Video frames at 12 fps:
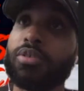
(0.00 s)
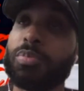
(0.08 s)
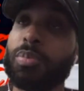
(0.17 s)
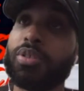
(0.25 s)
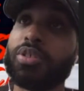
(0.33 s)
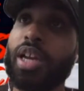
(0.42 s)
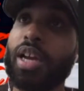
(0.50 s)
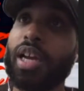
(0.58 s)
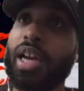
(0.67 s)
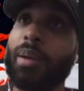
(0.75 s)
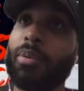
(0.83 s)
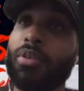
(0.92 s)
spear
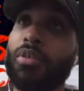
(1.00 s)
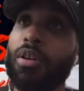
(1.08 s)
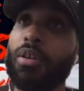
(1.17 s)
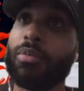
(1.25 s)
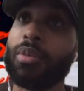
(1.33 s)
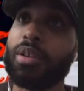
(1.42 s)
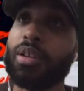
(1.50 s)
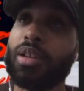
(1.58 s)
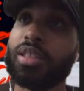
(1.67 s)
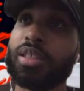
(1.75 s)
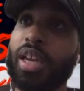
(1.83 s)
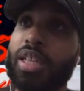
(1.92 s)
jackhammer, or in
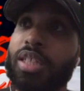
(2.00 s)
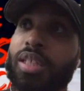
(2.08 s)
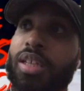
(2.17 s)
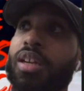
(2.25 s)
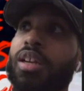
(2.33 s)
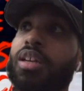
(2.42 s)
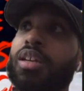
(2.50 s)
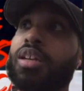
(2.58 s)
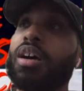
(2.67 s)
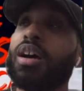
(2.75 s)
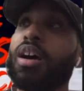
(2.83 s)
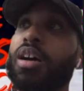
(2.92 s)
his case,
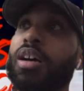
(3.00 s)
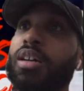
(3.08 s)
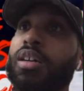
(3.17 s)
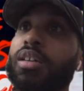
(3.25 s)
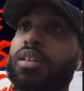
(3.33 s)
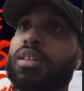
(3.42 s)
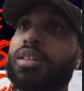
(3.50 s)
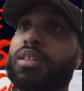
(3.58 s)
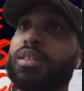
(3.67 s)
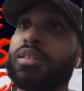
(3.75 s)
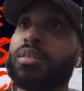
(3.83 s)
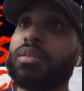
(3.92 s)
uh,
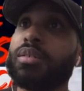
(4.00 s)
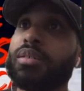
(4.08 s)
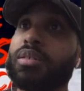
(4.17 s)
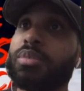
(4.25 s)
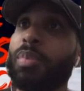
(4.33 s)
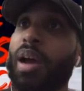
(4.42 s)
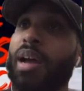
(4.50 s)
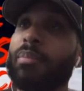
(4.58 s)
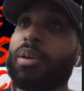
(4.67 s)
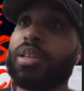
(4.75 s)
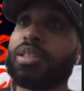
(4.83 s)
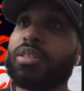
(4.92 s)
spine
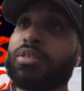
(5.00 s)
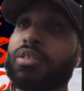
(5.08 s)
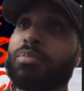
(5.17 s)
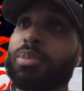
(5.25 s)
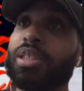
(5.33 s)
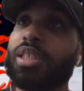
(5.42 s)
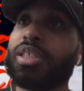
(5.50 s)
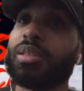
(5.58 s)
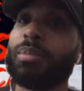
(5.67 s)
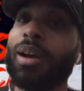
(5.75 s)
buster and Batista.